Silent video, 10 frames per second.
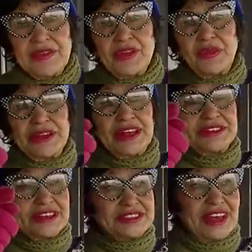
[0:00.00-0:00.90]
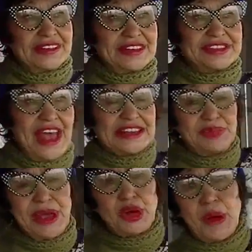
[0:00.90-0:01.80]
Even when they just uh,
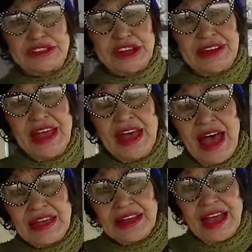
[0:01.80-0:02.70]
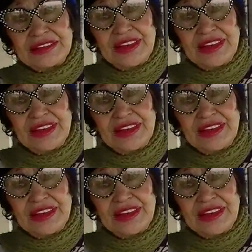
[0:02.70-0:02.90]
ask me a question, a note, I,